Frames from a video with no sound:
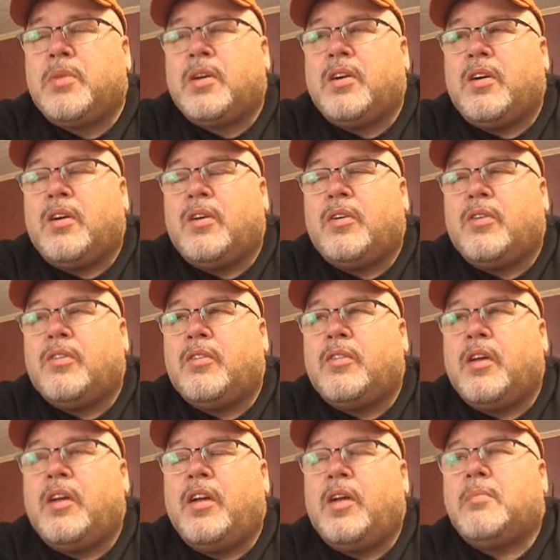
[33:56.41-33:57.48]
because,
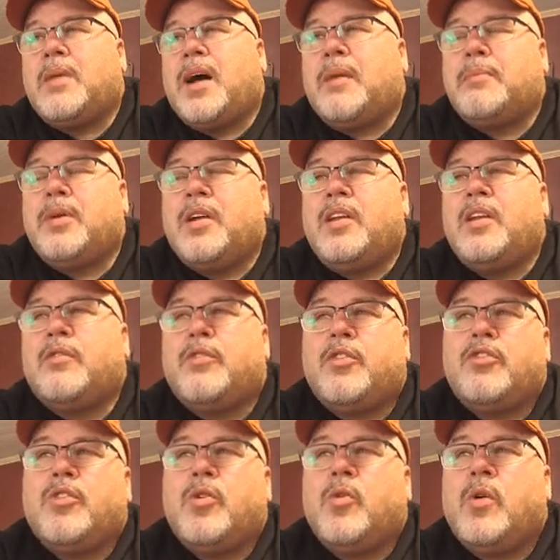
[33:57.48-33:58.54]
in my opinion, for
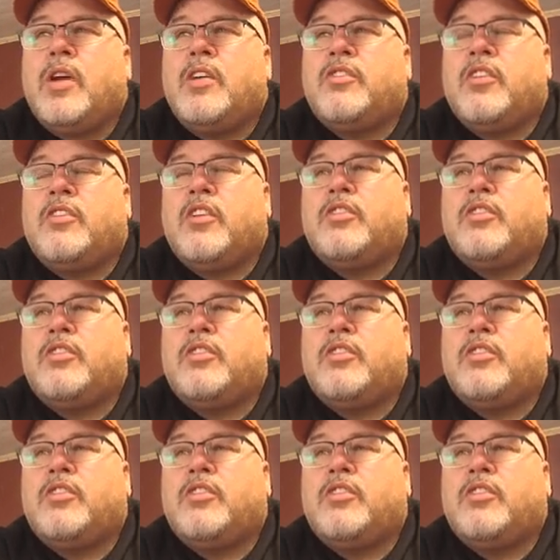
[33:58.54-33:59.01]
2 reasons.